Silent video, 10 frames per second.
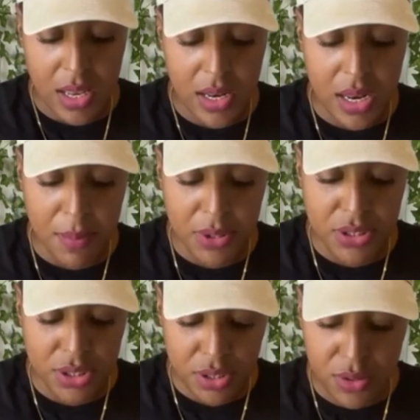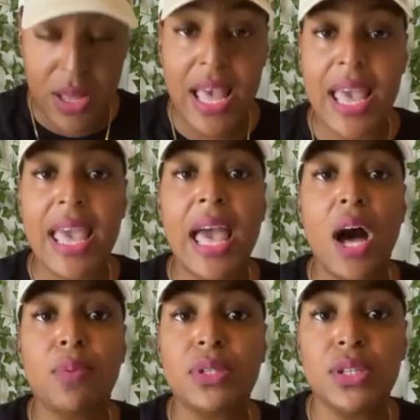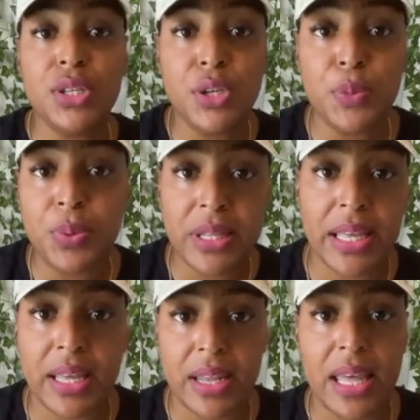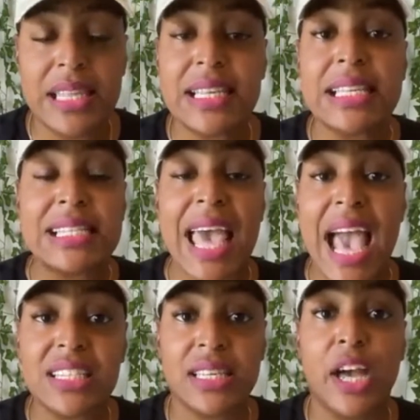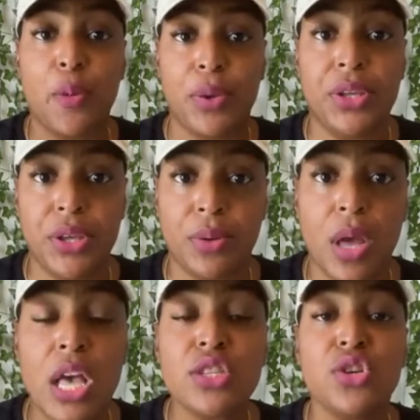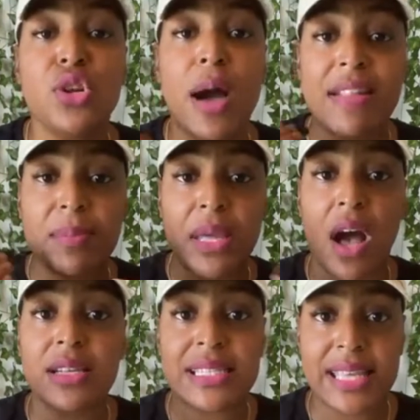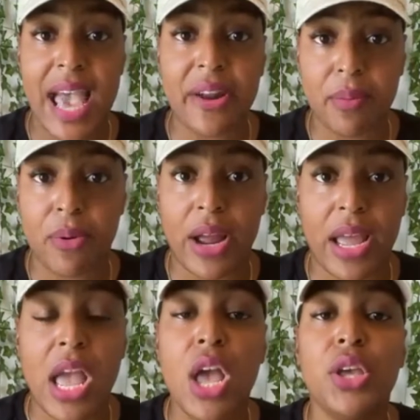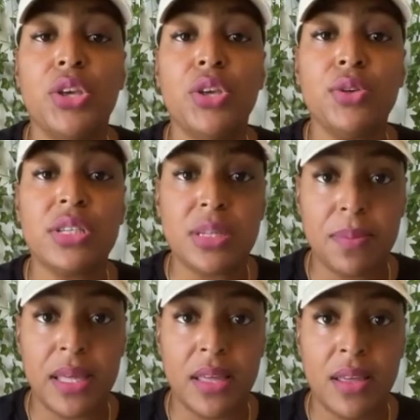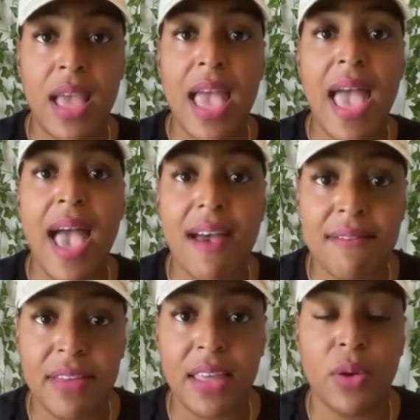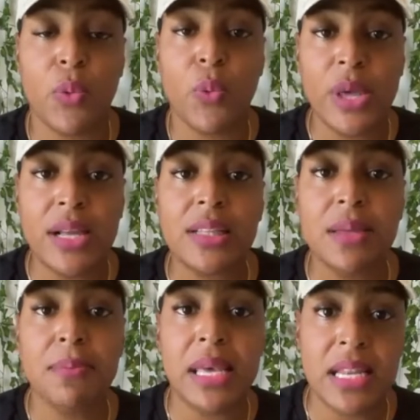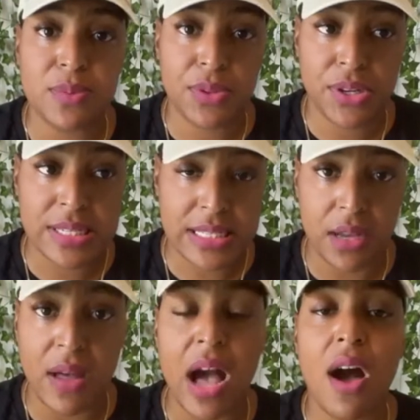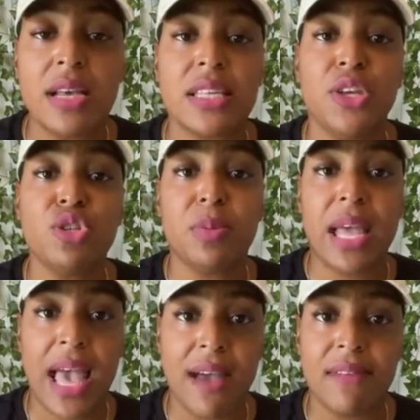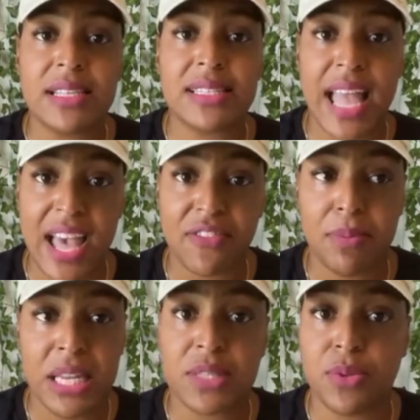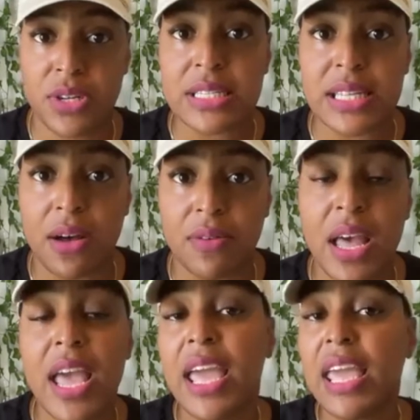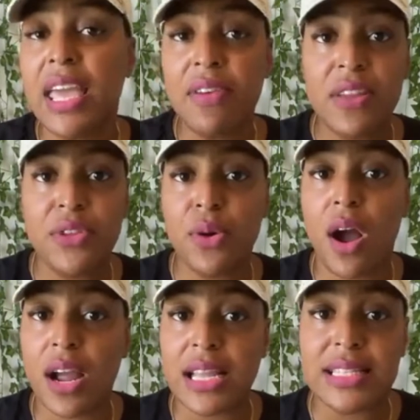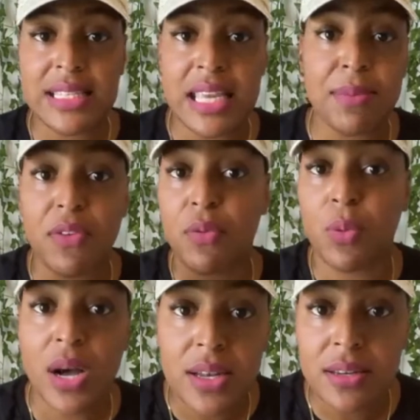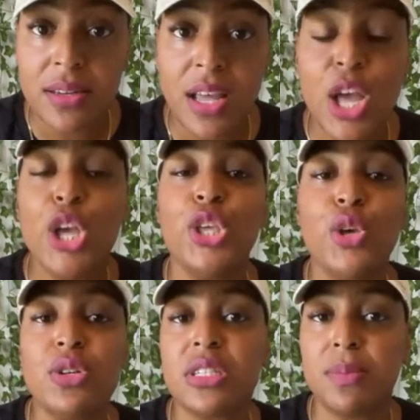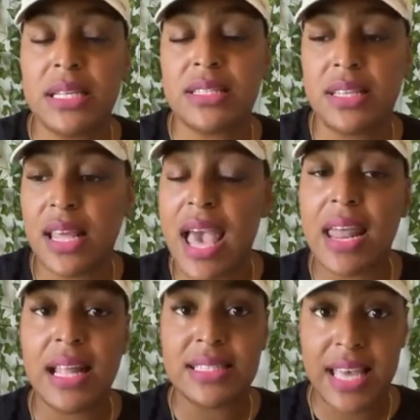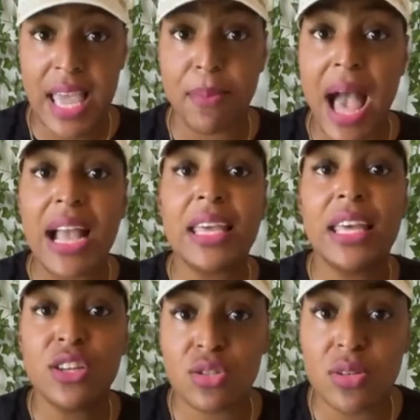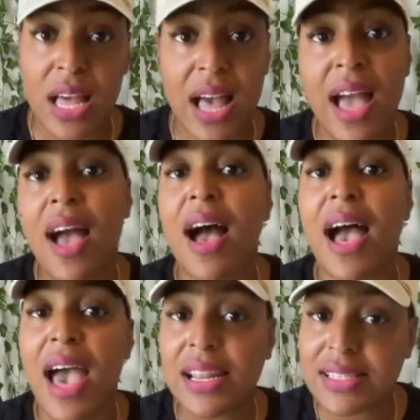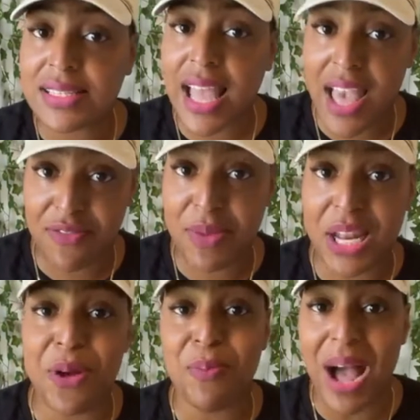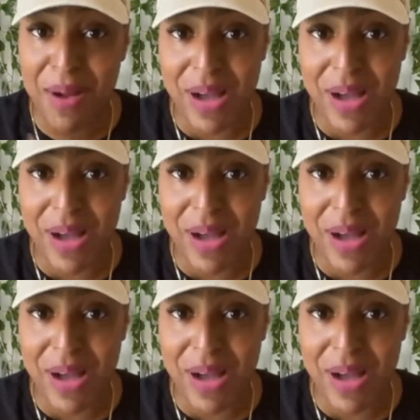Number two, it helps you plan. It's actually helping you. So you don't have to be all scatterbrained. You should be having weekly meetings with yourself. I always say you should be having staff meetings with yourself. Even if you are a team of one, you should be sitting at a table. I kid you not. I had a staff meeting by